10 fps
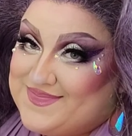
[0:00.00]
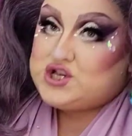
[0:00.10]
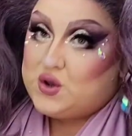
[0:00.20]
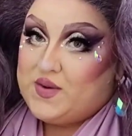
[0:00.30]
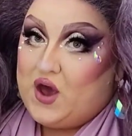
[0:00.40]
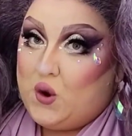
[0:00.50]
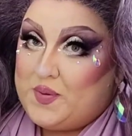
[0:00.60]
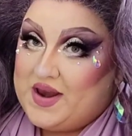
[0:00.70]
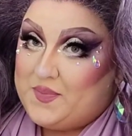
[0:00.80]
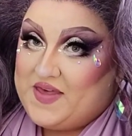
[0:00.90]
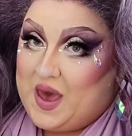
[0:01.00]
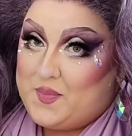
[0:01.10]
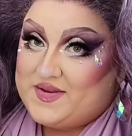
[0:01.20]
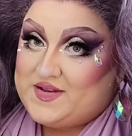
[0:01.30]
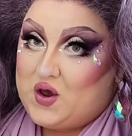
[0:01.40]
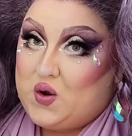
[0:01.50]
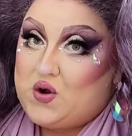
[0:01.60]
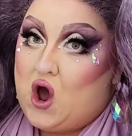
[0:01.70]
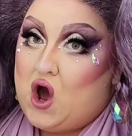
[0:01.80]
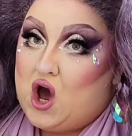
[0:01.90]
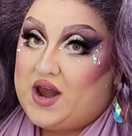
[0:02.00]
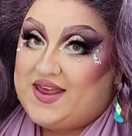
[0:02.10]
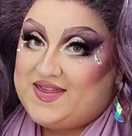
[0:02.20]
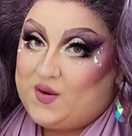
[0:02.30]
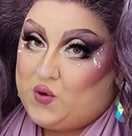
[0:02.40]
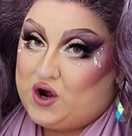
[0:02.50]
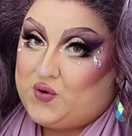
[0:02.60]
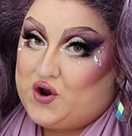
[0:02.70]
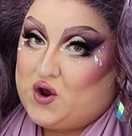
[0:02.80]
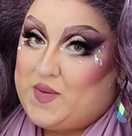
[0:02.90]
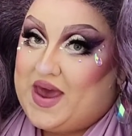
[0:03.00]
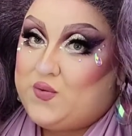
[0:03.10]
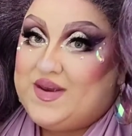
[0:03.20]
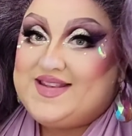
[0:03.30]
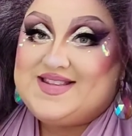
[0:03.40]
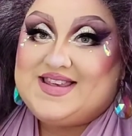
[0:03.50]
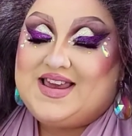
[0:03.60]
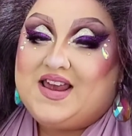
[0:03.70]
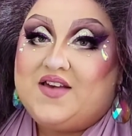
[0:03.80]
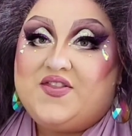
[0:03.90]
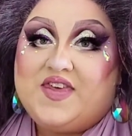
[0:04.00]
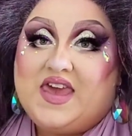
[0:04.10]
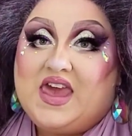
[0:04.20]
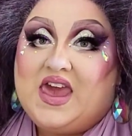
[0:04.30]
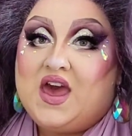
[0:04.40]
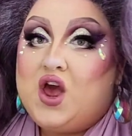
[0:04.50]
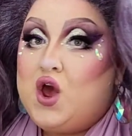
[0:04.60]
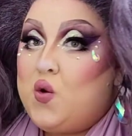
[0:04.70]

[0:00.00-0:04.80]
So we open up the episode on the workroom and we see the